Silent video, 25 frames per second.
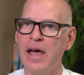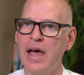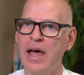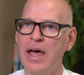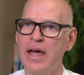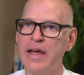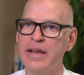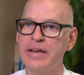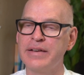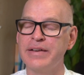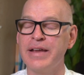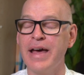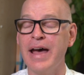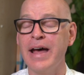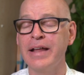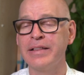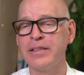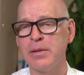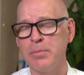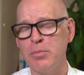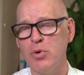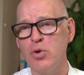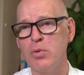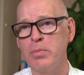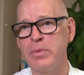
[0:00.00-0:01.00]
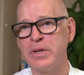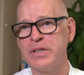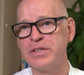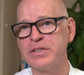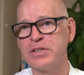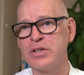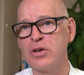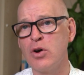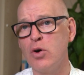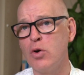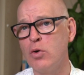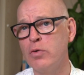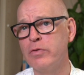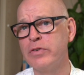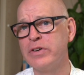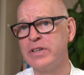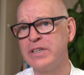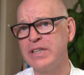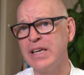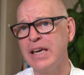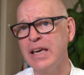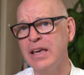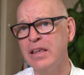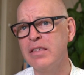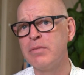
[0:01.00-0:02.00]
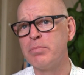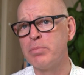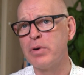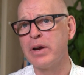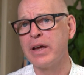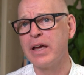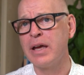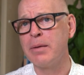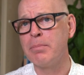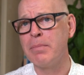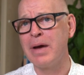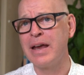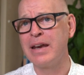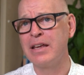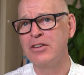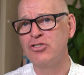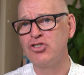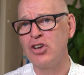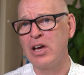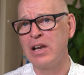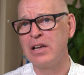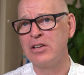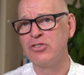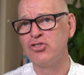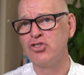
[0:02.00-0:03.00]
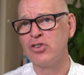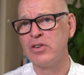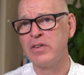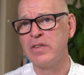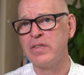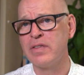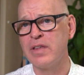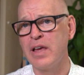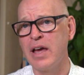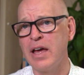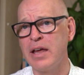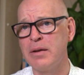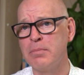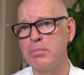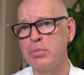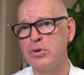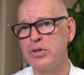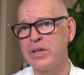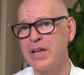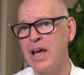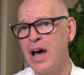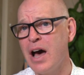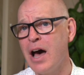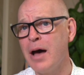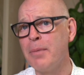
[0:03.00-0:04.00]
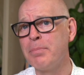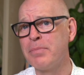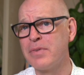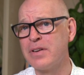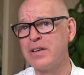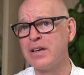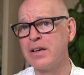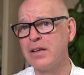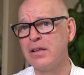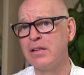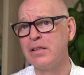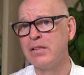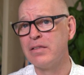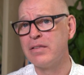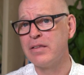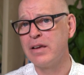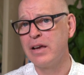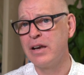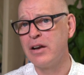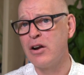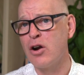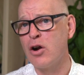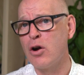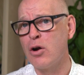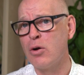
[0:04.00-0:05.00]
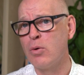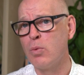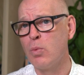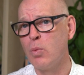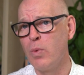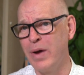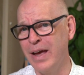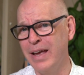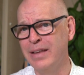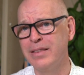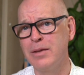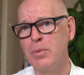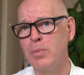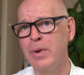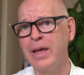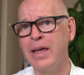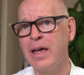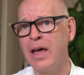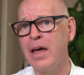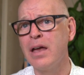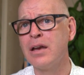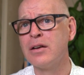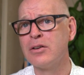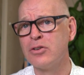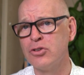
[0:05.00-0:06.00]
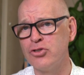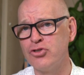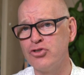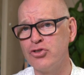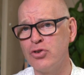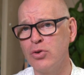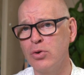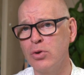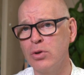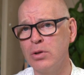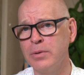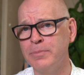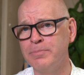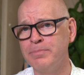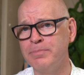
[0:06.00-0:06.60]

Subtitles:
And at the moment, COVID is bringing many challenges and putting obstacles in our way that we can't control.